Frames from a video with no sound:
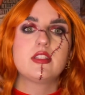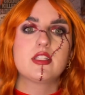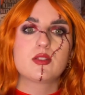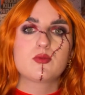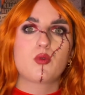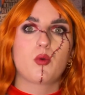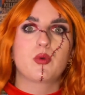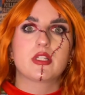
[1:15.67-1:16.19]

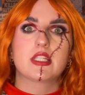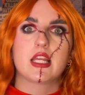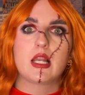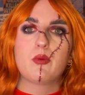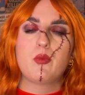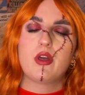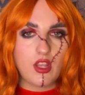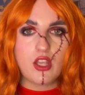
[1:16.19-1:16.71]
what we're
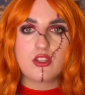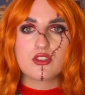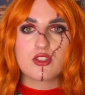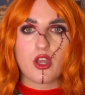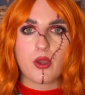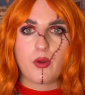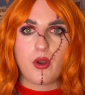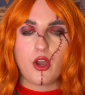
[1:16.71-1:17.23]
dealing with.
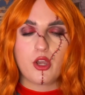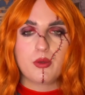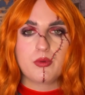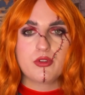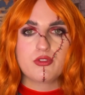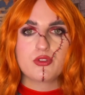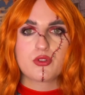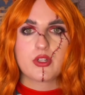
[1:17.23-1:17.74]
So I
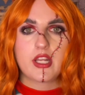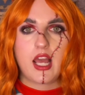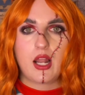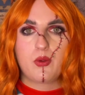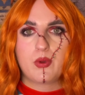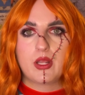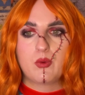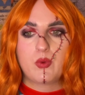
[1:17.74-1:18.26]
hope you're enjoying
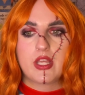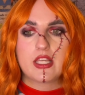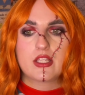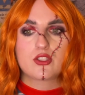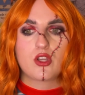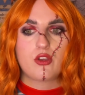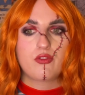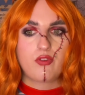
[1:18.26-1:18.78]
Halloween week
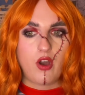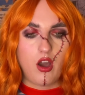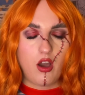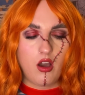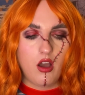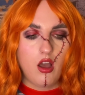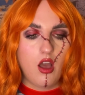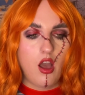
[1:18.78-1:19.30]
so
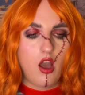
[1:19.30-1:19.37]
far.